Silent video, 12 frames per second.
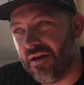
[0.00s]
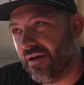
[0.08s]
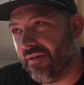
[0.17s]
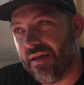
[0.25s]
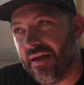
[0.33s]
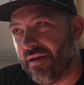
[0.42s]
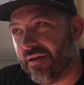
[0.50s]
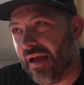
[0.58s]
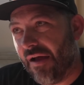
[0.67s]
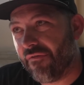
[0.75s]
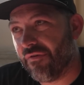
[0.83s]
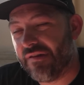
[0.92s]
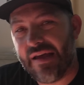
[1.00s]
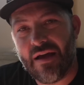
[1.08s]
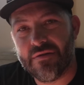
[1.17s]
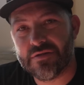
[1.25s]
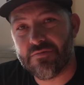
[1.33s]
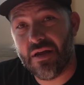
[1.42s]
on like every
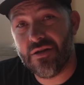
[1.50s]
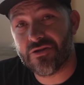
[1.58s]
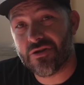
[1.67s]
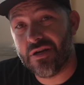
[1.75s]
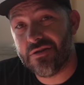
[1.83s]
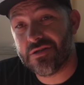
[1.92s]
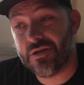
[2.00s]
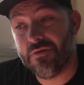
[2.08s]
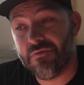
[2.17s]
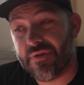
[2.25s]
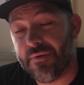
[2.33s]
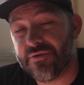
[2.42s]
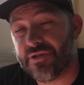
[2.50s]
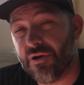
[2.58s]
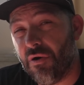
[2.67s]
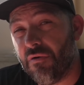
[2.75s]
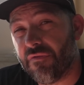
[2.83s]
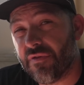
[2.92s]
town's main street. So that was the
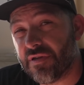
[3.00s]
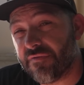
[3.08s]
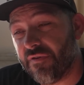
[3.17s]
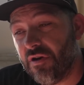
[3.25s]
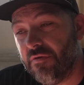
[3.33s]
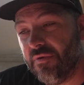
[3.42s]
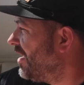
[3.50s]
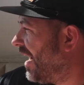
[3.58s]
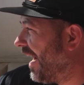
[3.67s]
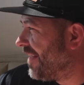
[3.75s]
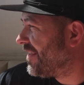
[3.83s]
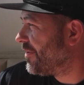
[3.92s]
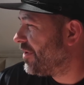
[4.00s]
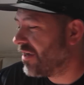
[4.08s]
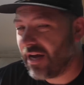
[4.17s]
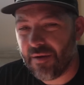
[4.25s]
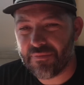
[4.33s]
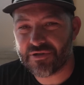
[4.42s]
goal for this film, and I think we
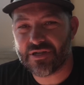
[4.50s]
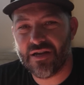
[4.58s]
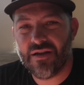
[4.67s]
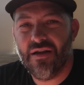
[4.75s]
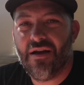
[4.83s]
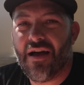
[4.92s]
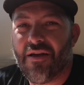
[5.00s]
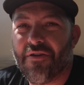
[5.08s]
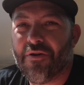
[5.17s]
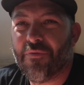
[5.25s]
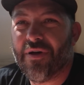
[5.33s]
accomplished it. I don't know,